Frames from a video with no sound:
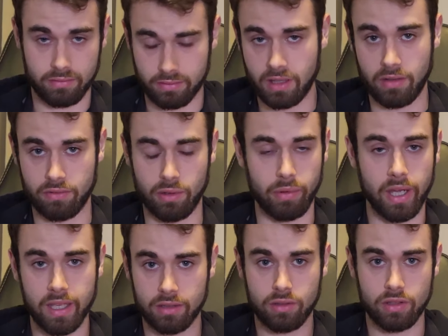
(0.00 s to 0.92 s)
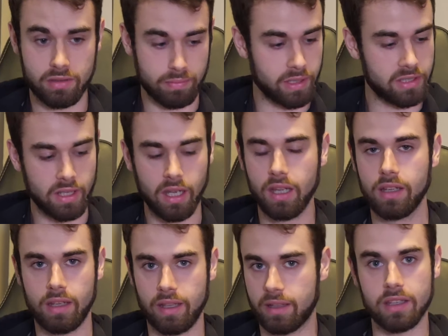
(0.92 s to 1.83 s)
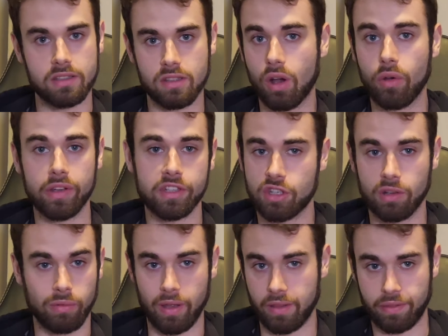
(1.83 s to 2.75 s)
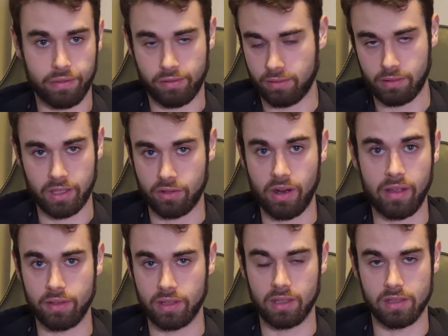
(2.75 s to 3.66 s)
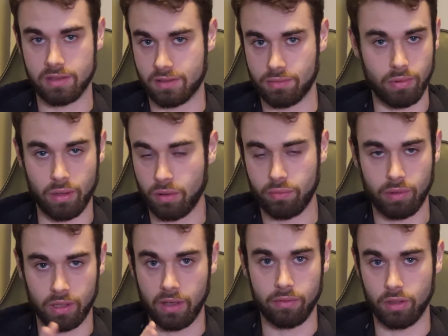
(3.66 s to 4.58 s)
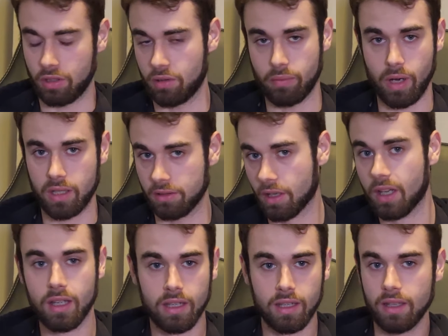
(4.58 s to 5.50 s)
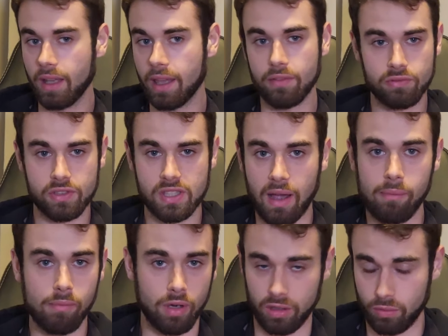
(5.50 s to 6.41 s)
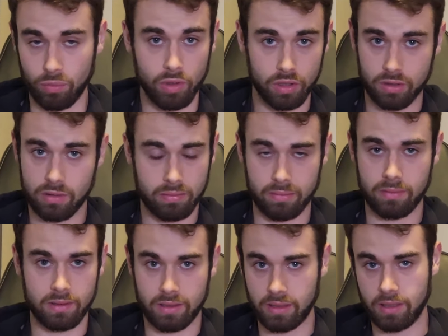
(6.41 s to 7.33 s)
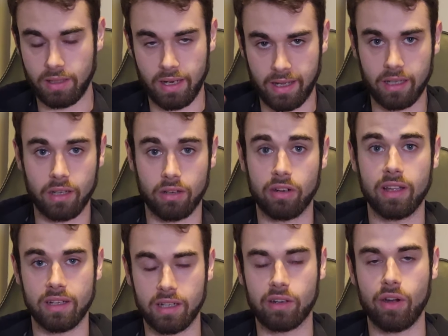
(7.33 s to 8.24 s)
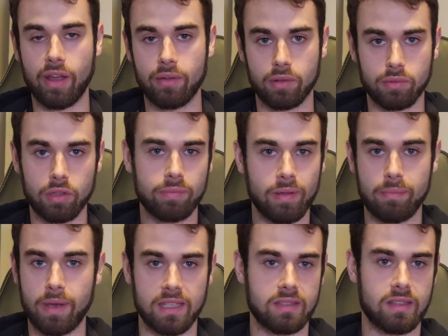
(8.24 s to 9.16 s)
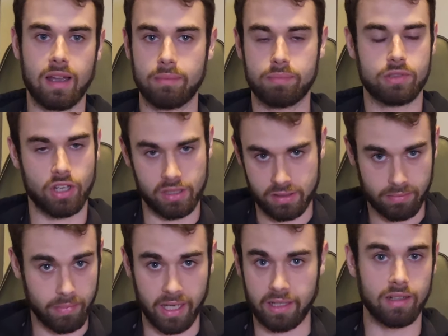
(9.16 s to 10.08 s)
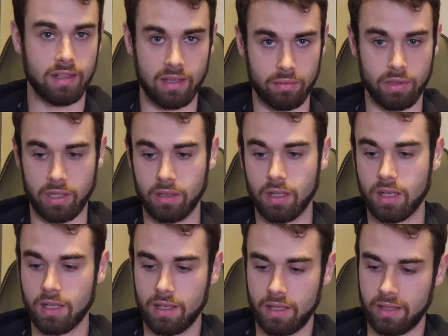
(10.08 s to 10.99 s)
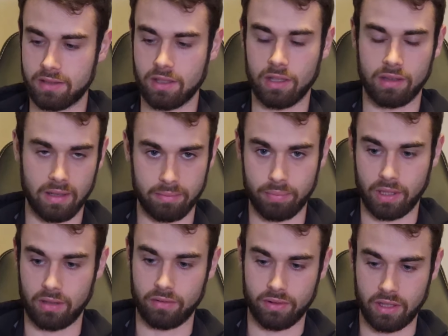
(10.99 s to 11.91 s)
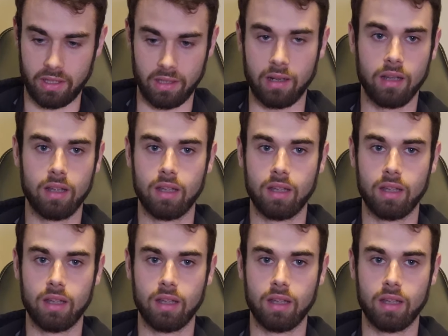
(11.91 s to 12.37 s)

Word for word: gift away at Christmas, and there's no issue with engraving these with whatever you want. If someone would, like an engraving would be messed up, just make another one. It's not that big of a deal.